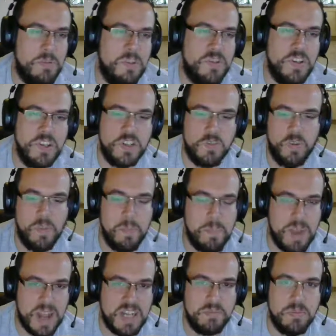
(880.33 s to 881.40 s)
But if you just want the
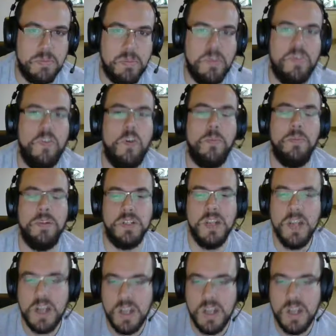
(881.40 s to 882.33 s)
maximum performance